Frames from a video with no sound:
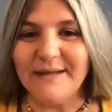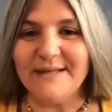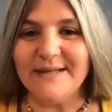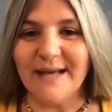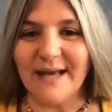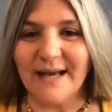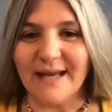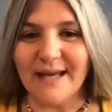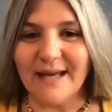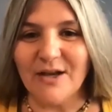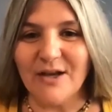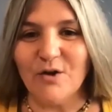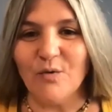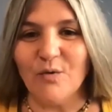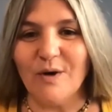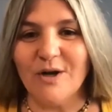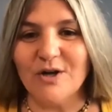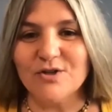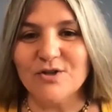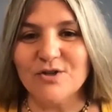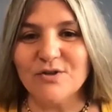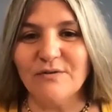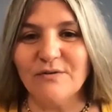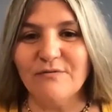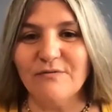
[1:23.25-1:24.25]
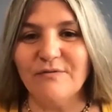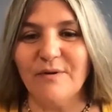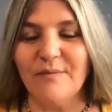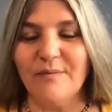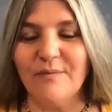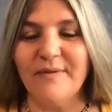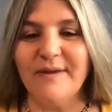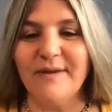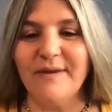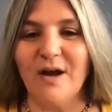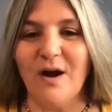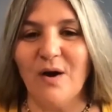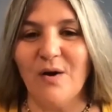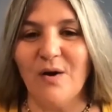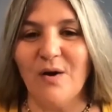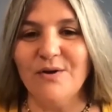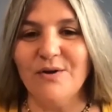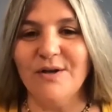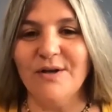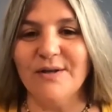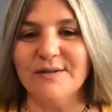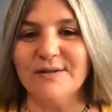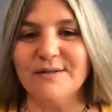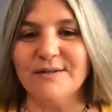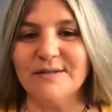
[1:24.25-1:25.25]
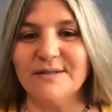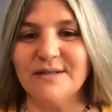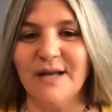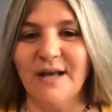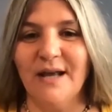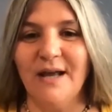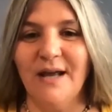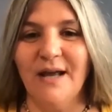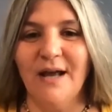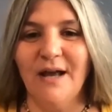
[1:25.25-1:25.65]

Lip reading: taking questions from the audience.